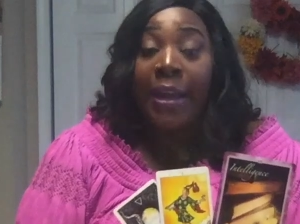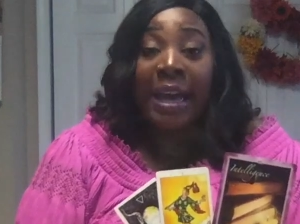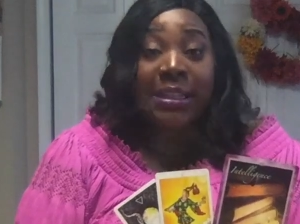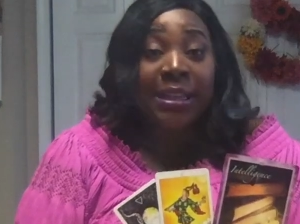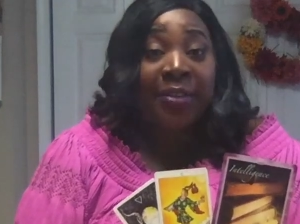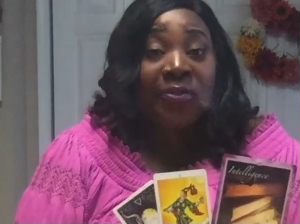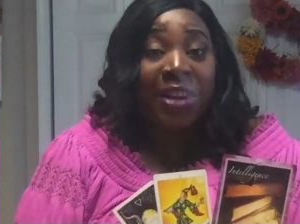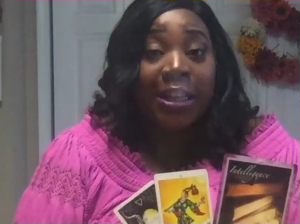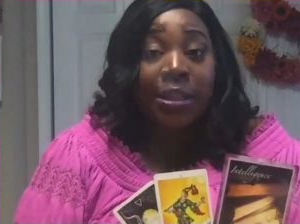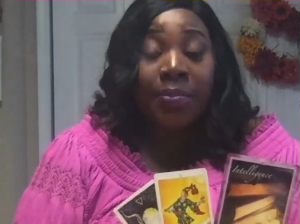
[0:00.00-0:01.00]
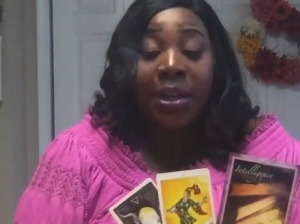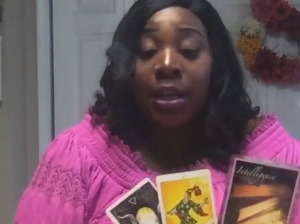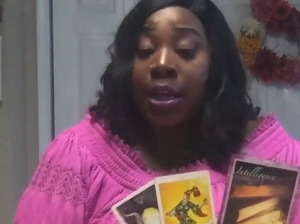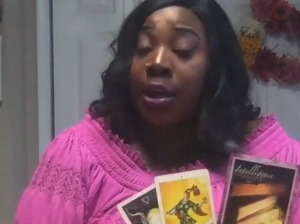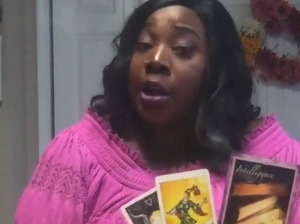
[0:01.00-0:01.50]
I said
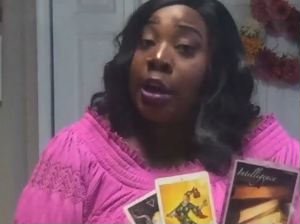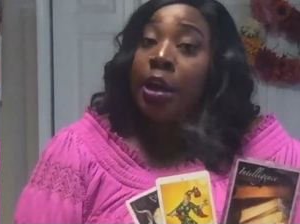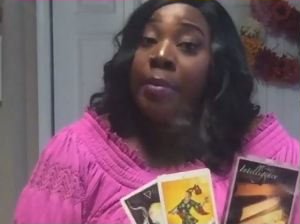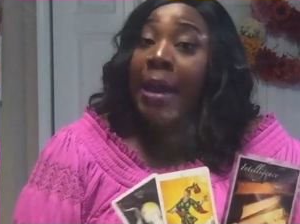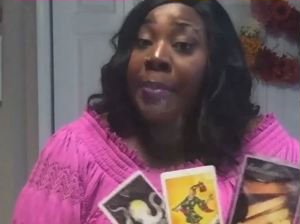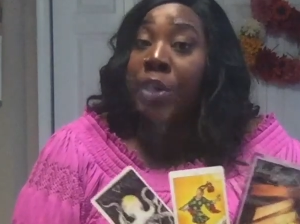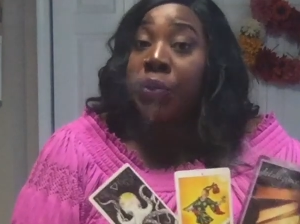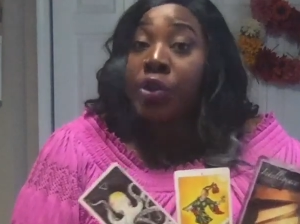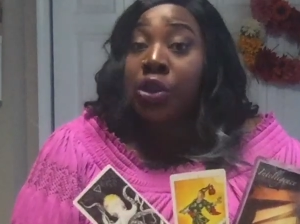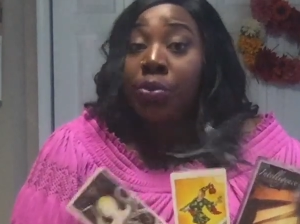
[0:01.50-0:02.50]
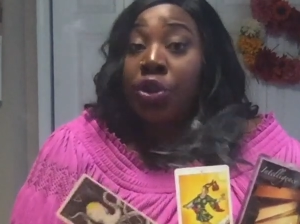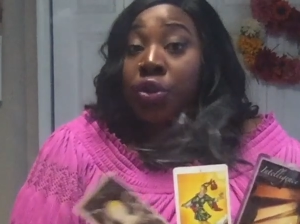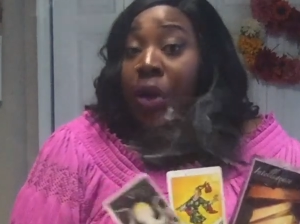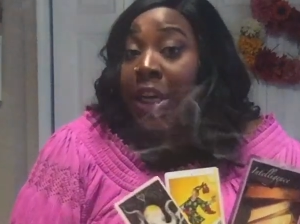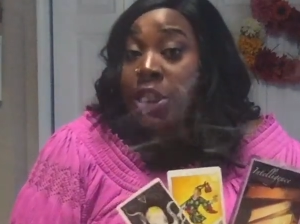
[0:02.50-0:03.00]
flexibility. You might be doing some
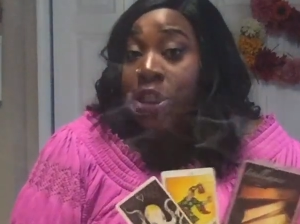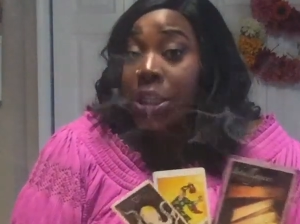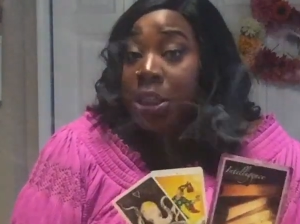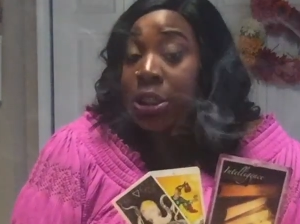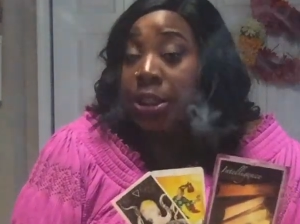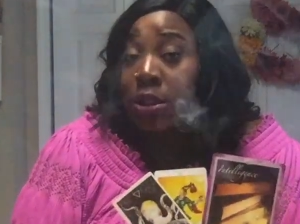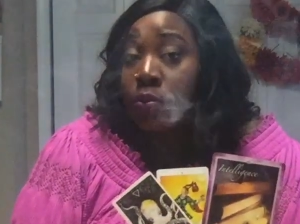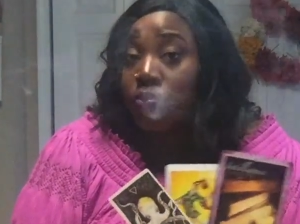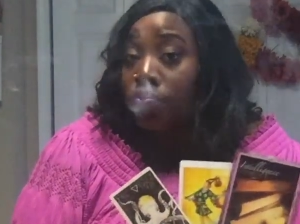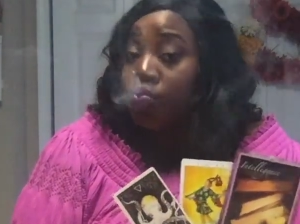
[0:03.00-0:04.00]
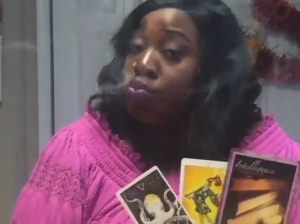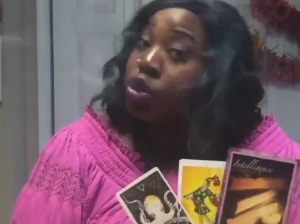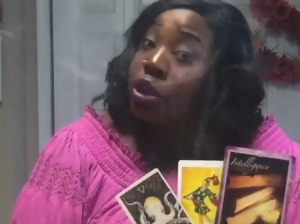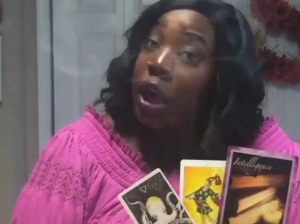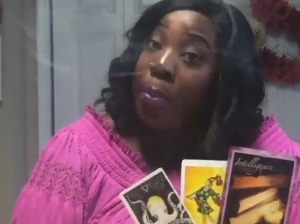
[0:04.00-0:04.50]
stretches
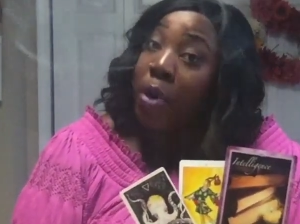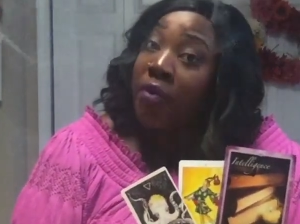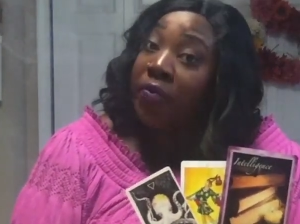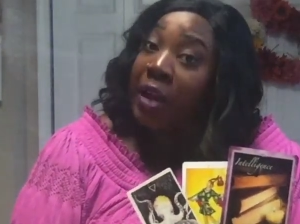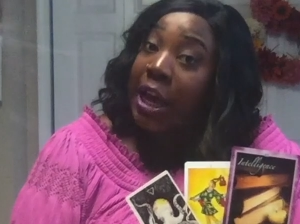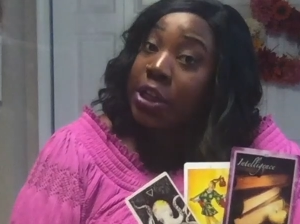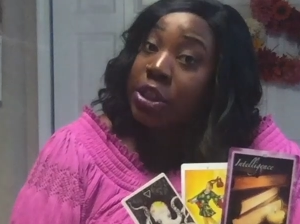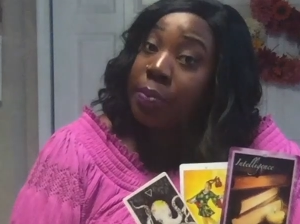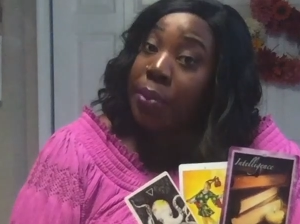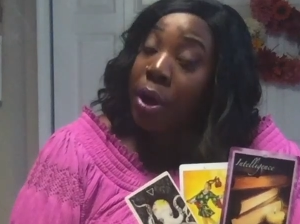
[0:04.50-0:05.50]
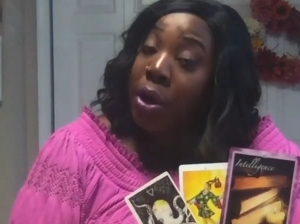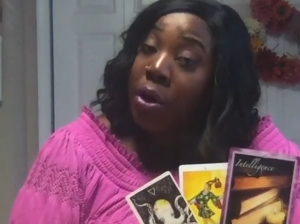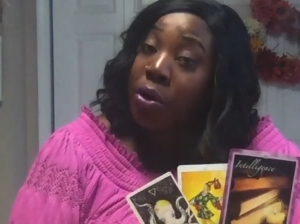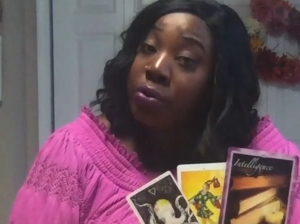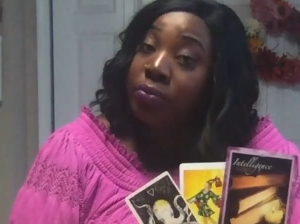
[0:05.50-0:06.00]
to get more
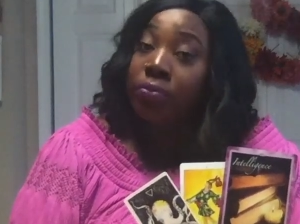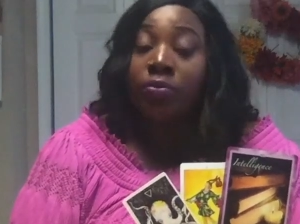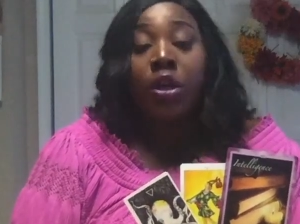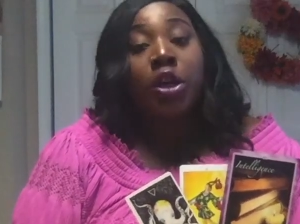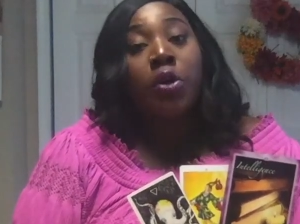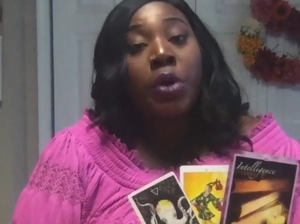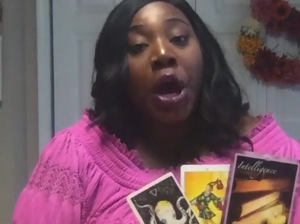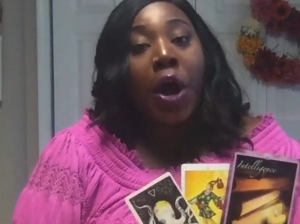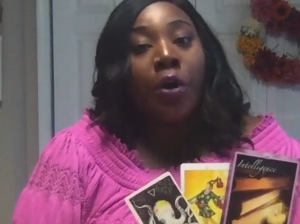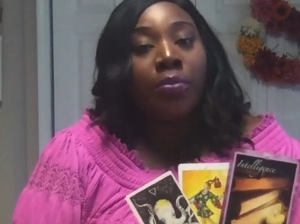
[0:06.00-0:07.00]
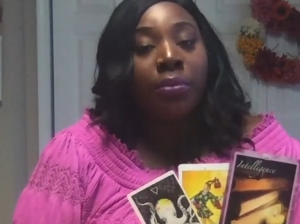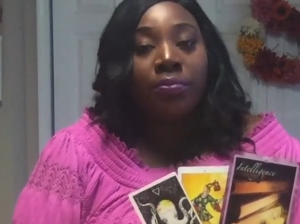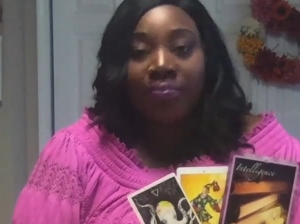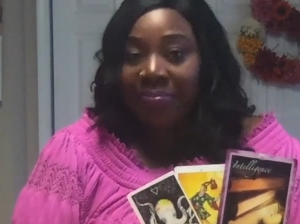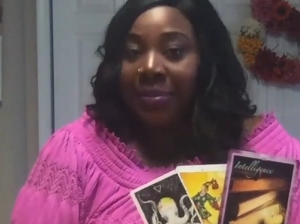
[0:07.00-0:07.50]
flexible. Let
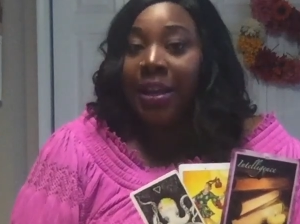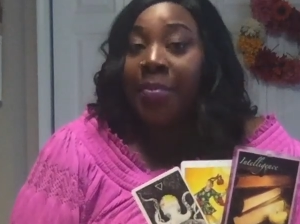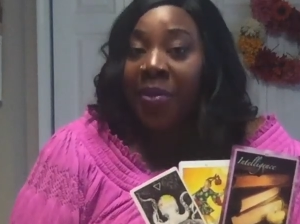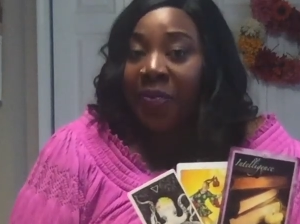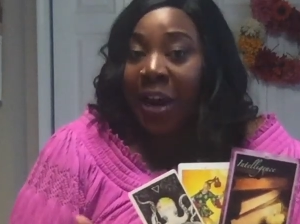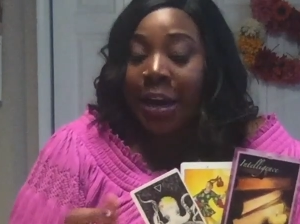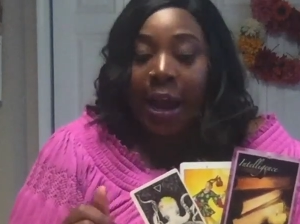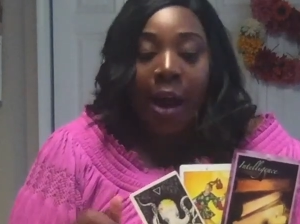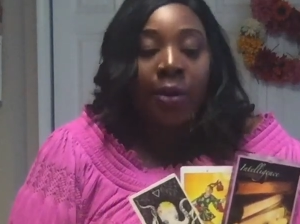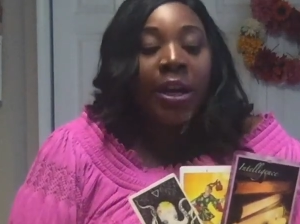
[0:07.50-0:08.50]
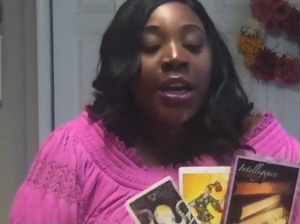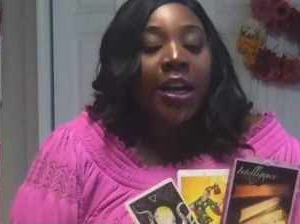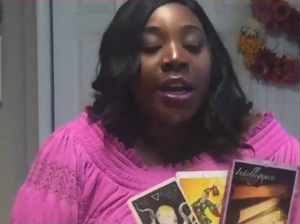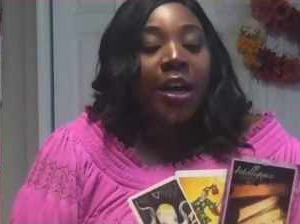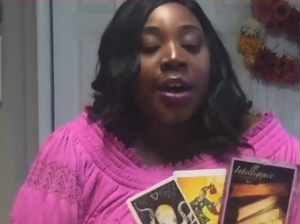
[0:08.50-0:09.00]
me find out.
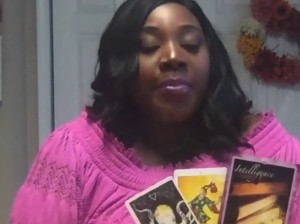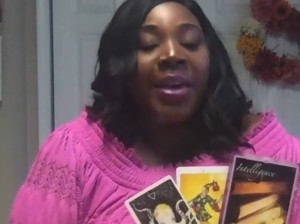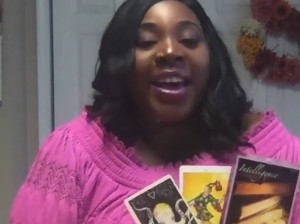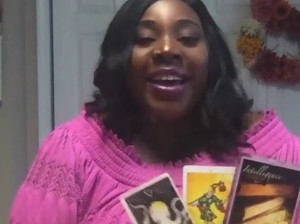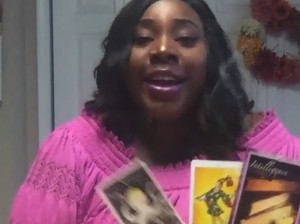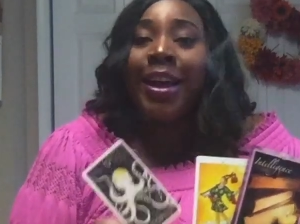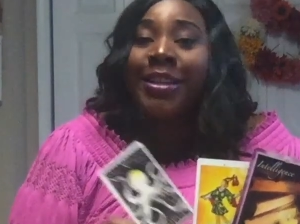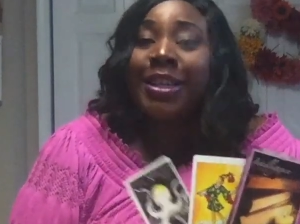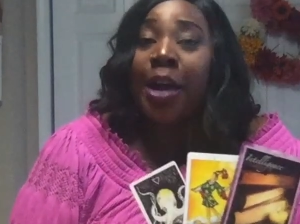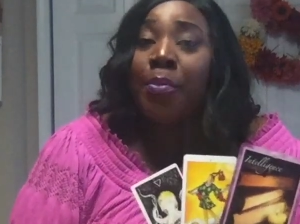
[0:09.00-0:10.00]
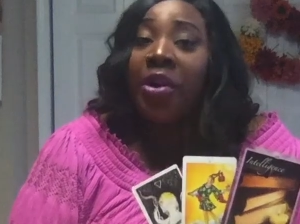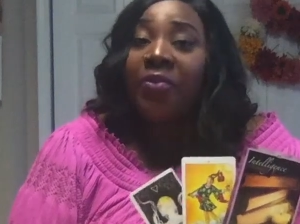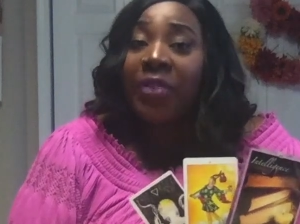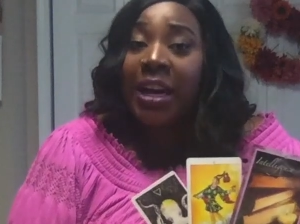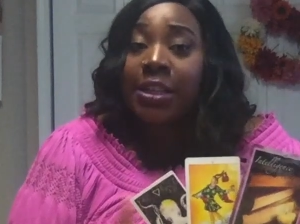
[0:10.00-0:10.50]
To get more
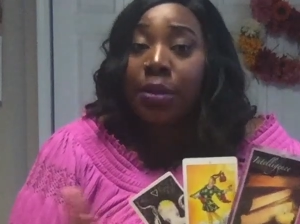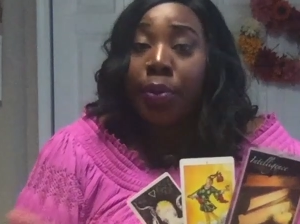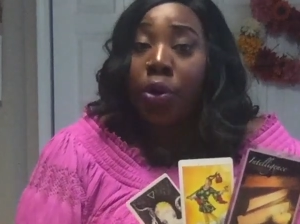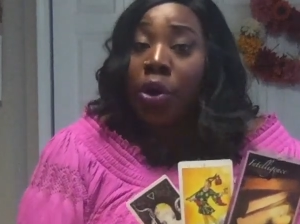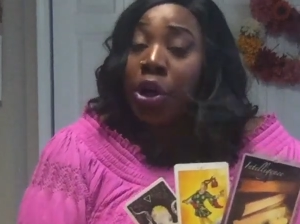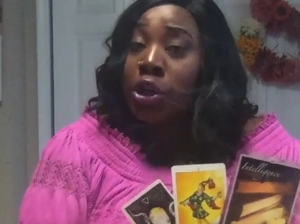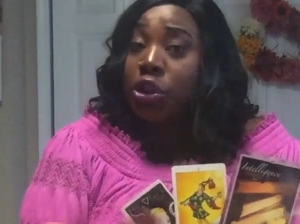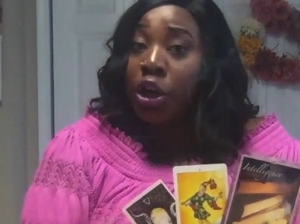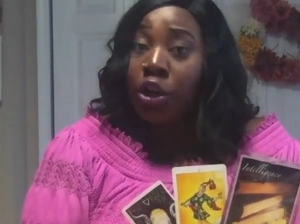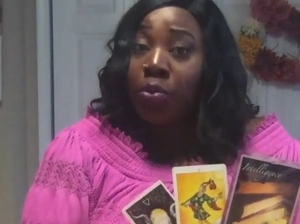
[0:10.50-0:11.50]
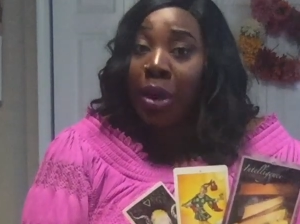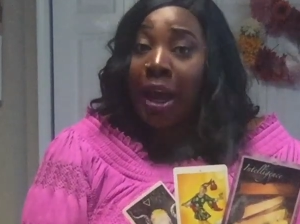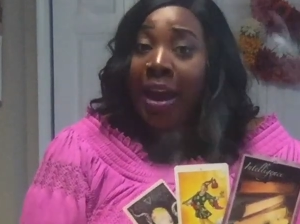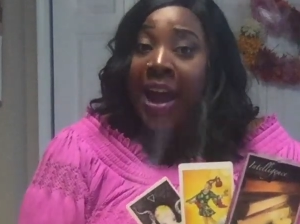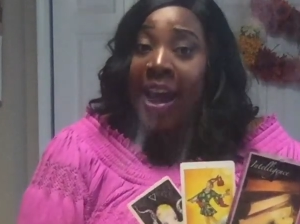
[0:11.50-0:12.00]
flexible so you
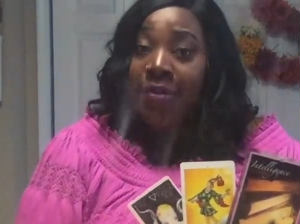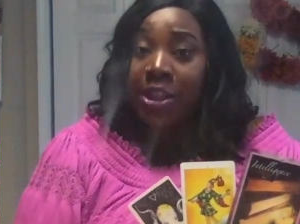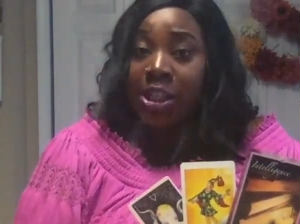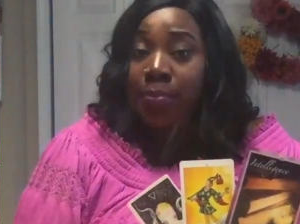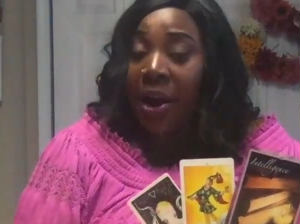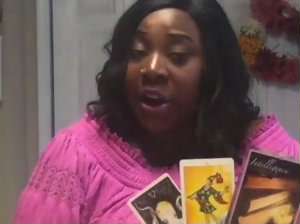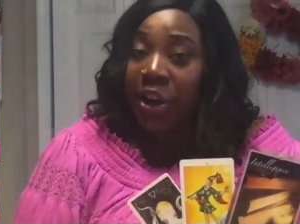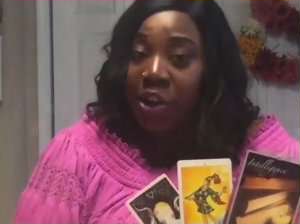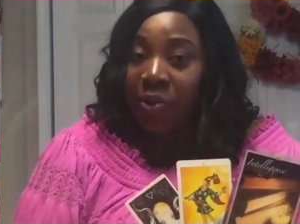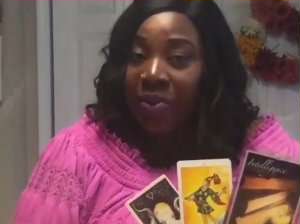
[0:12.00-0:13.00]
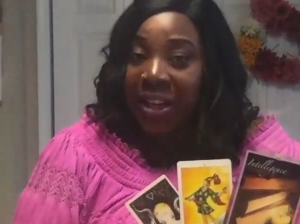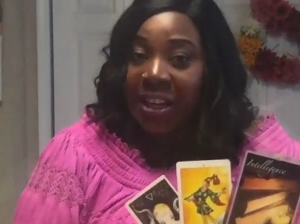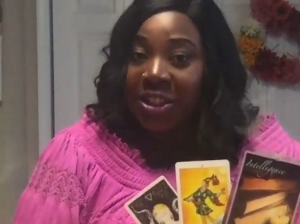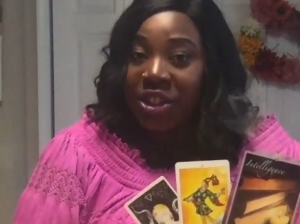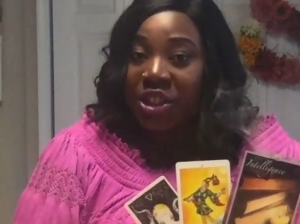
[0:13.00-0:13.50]
can have this spark in your
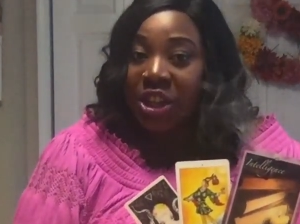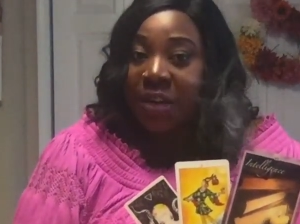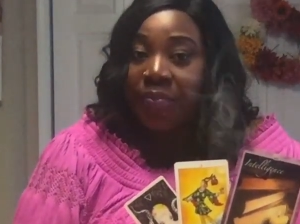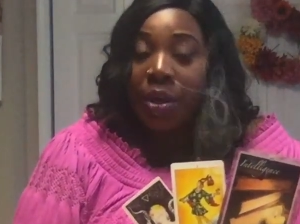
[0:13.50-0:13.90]
relationship.